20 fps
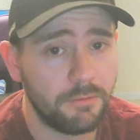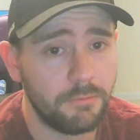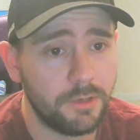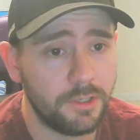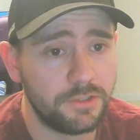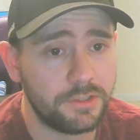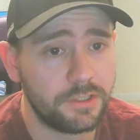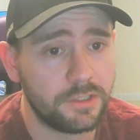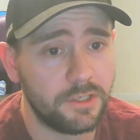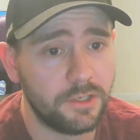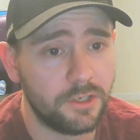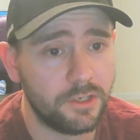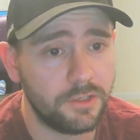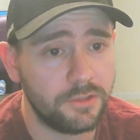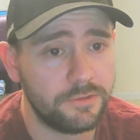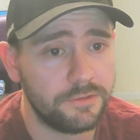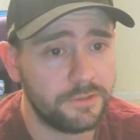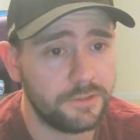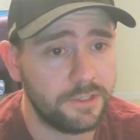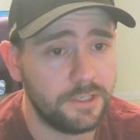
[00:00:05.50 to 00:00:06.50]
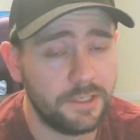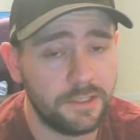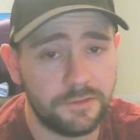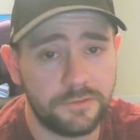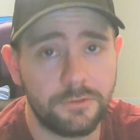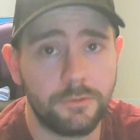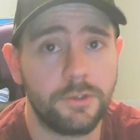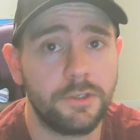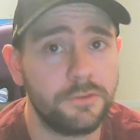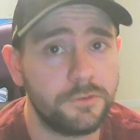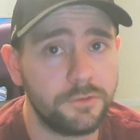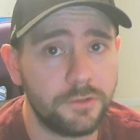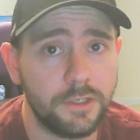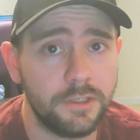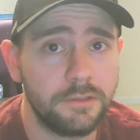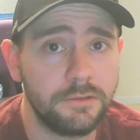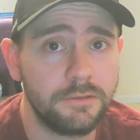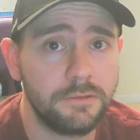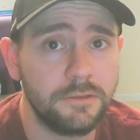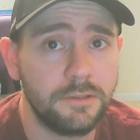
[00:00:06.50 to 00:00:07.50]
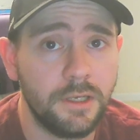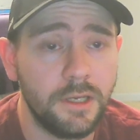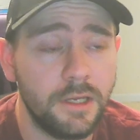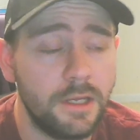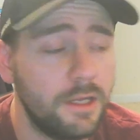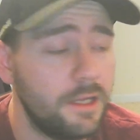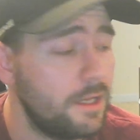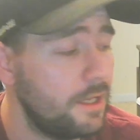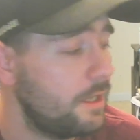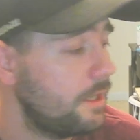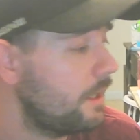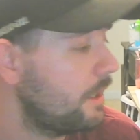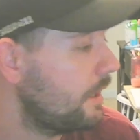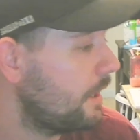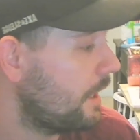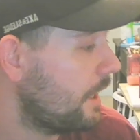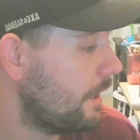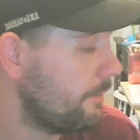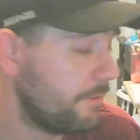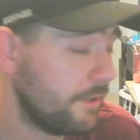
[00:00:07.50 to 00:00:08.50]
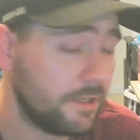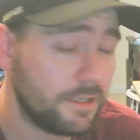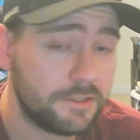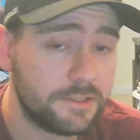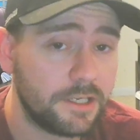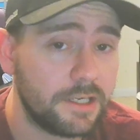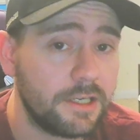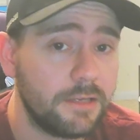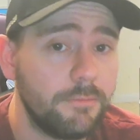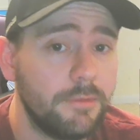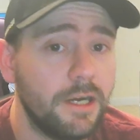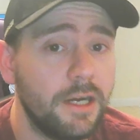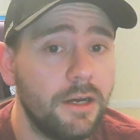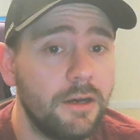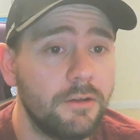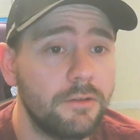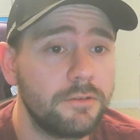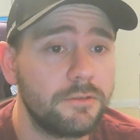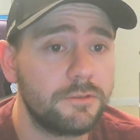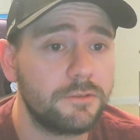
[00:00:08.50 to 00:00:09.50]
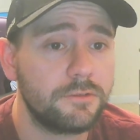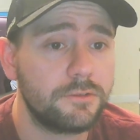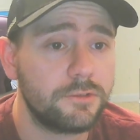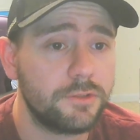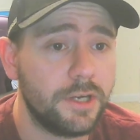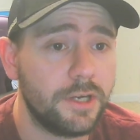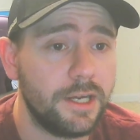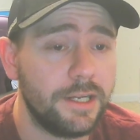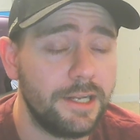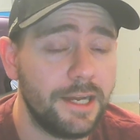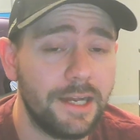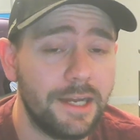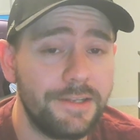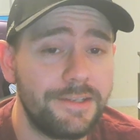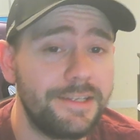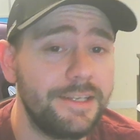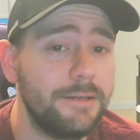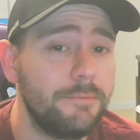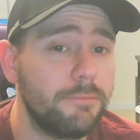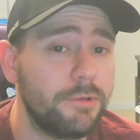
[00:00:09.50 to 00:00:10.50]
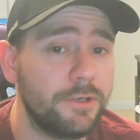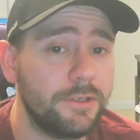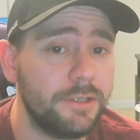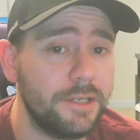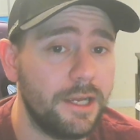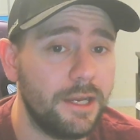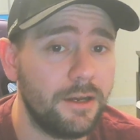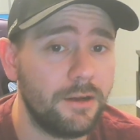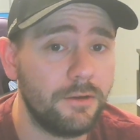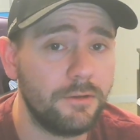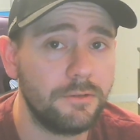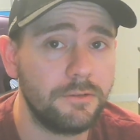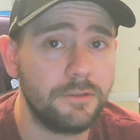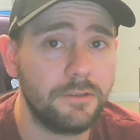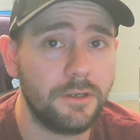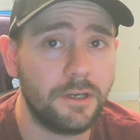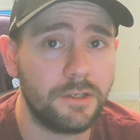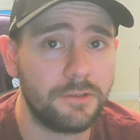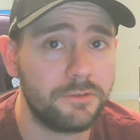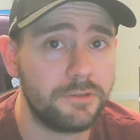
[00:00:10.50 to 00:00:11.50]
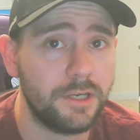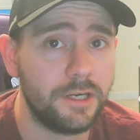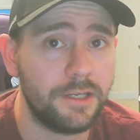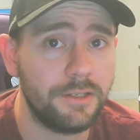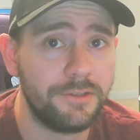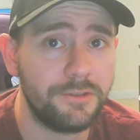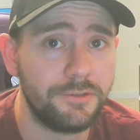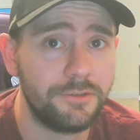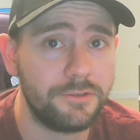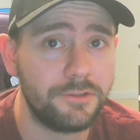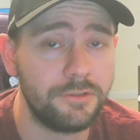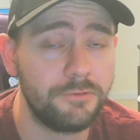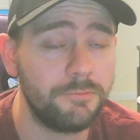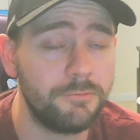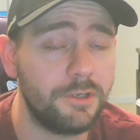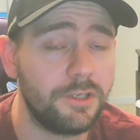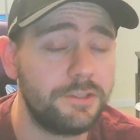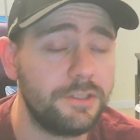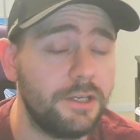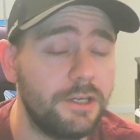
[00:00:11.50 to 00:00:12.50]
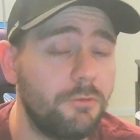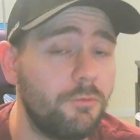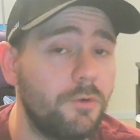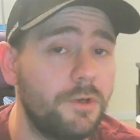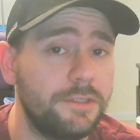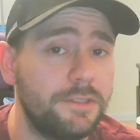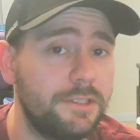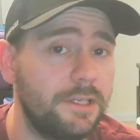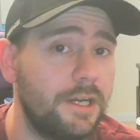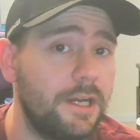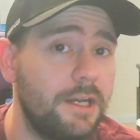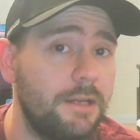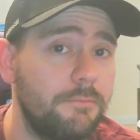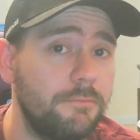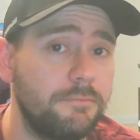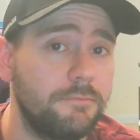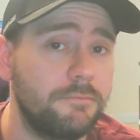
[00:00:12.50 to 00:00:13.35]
bunch of cards in a sorting tray. I'm here to talk about trying not to get burned out on trying to do too much at one time,